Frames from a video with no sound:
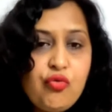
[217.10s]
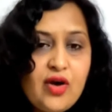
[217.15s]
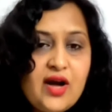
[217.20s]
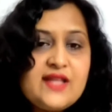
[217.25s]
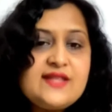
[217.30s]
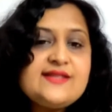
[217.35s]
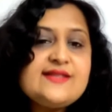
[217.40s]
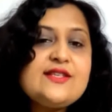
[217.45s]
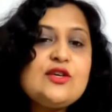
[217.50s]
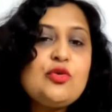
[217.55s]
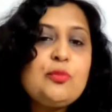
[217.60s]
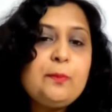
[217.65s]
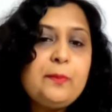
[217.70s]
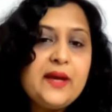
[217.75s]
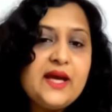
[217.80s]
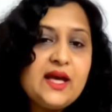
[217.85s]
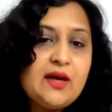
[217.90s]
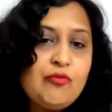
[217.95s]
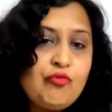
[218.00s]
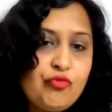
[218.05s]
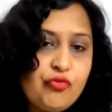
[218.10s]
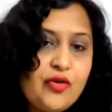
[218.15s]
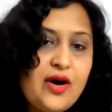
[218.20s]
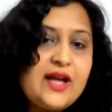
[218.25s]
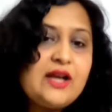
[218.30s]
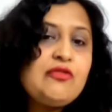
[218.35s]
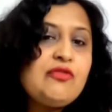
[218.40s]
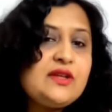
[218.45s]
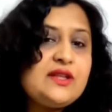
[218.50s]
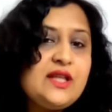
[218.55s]
Once you become
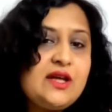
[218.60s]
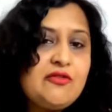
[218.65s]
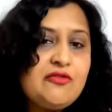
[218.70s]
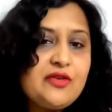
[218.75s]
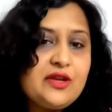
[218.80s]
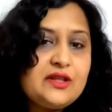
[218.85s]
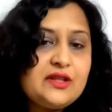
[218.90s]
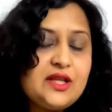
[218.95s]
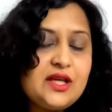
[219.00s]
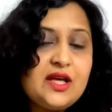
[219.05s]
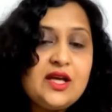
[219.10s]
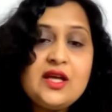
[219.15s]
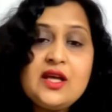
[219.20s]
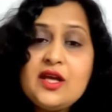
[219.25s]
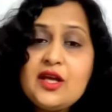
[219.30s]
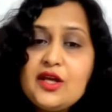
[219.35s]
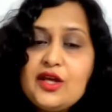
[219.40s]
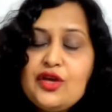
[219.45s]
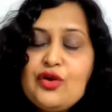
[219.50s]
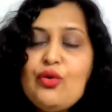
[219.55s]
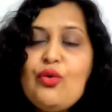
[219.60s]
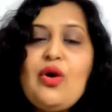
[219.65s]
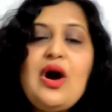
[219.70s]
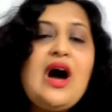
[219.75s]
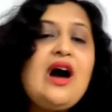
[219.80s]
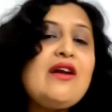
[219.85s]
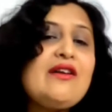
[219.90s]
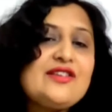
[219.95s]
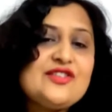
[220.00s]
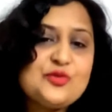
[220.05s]
one with everything, you
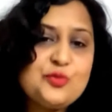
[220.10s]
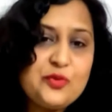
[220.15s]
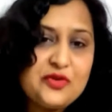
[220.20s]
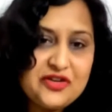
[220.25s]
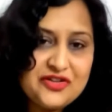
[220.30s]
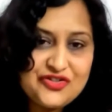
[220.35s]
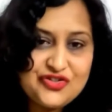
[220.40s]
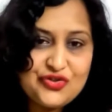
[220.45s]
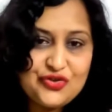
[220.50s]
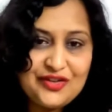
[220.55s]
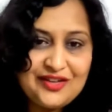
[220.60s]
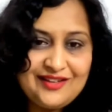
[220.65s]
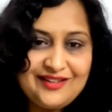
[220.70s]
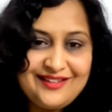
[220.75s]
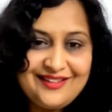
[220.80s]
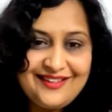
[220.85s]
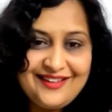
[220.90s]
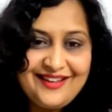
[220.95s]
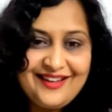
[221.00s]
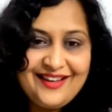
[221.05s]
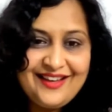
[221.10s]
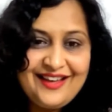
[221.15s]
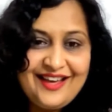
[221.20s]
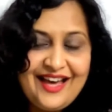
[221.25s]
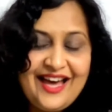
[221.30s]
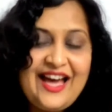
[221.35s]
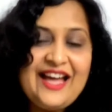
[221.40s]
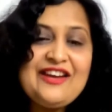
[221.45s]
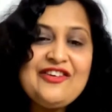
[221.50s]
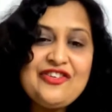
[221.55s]
are spiritual.
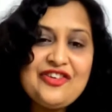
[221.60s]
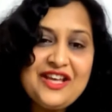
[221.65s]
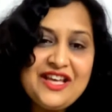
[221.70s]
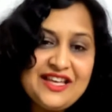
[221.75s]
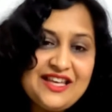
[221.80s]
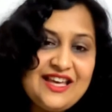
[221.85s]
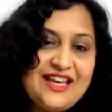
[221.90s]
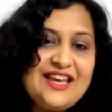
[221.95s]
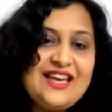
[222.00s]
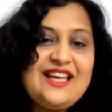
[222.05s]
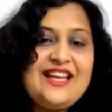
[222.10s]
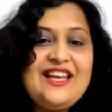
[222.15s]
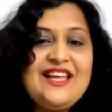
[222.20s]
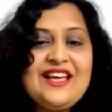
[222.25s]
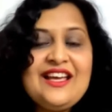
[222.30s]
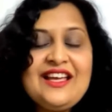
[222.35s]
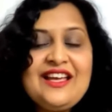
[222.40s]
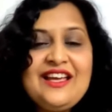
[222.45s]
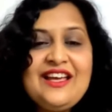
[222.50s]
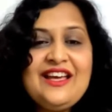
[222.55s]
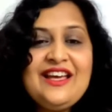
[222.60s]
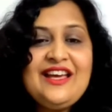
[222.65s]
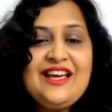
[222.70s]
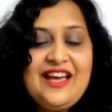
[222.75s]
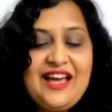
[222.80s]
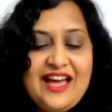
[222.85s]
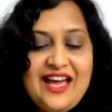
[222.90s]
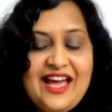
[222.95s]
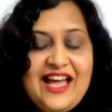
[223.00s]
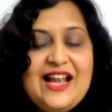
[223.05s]
And Reiki healing
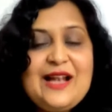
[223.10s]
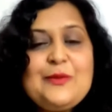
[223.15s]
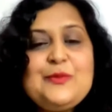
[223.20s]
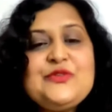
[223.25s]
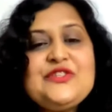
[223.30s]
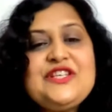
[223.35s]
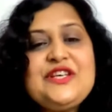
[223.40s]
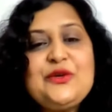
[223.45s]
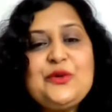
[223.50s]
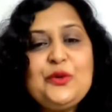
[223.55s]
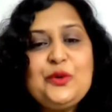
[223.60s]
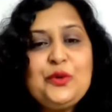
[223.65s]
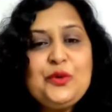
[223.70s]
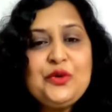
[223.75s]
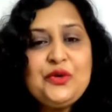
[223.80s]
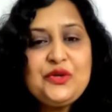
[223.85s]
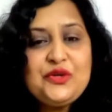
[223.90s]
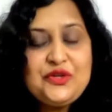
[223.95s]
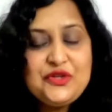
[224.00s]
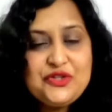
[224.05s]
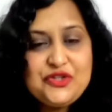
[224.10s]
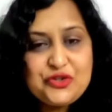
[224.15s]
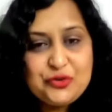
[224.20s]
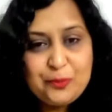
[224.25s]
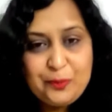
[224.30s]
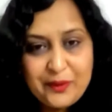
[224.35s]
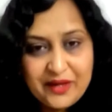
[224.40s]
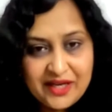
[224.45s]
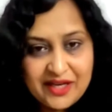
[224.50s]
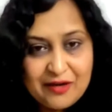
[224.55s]
helps you
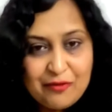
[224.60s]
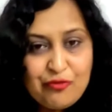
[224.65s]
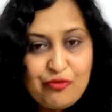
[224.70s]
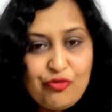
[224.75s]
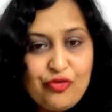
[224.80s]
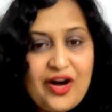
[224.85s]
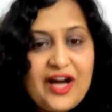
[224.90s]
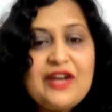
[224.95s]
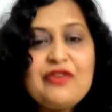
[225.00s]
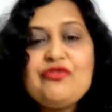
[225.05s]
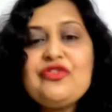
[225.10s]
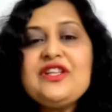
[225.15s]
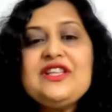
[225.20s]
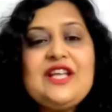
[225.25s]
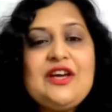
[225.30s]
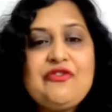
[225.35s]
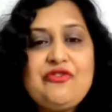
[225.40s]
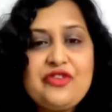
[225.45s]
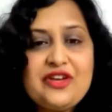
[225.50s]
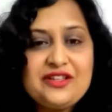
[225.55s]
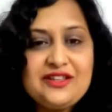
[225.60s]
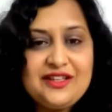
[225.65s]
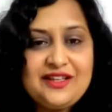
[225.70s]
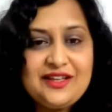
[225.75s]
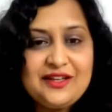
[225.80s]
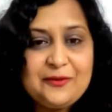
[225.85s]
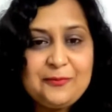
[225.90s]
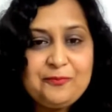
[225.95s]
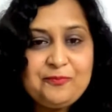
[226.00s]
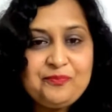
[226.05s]
to become one with
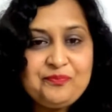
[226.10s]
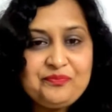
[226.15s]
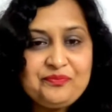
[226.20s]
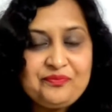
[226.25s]
everything,